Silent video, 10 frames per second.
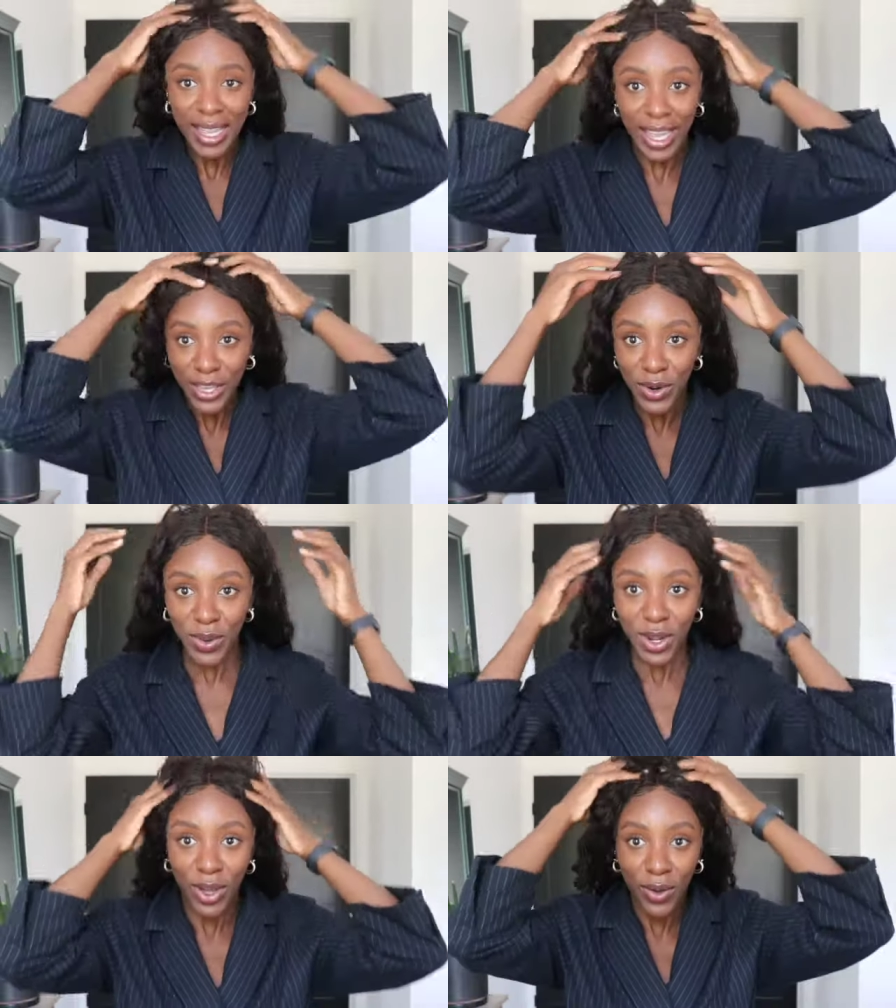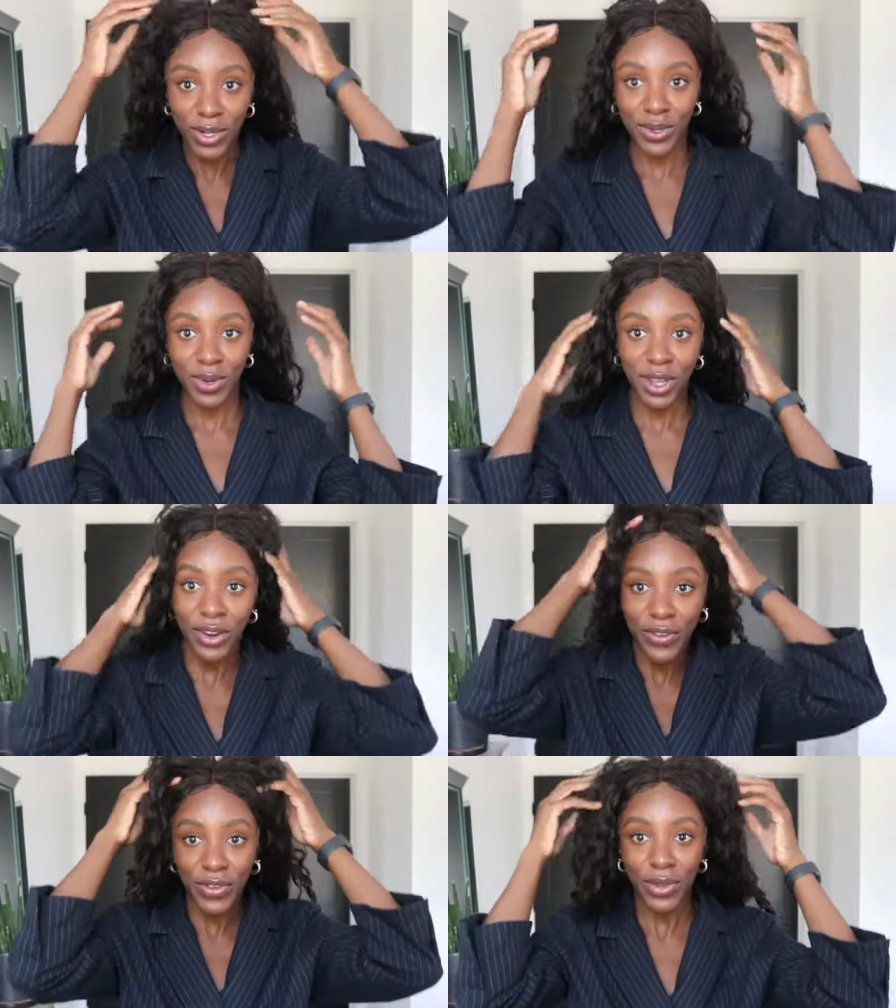Like, you don't want to go into an
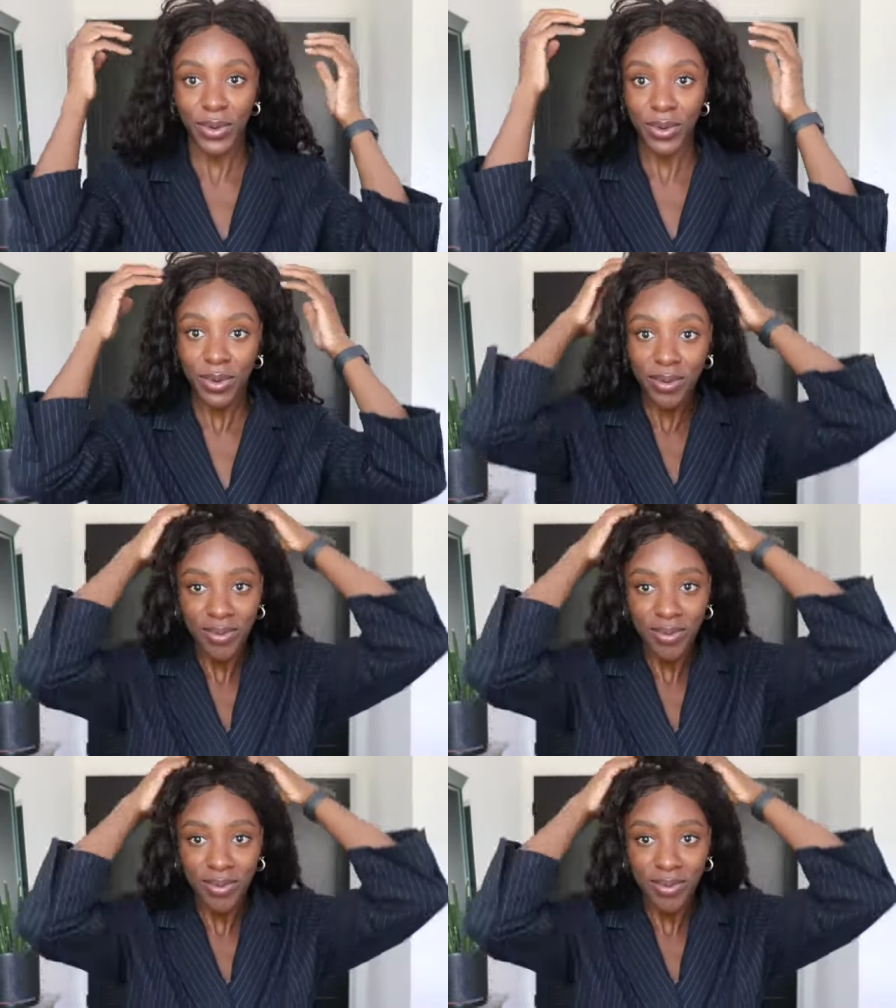interview.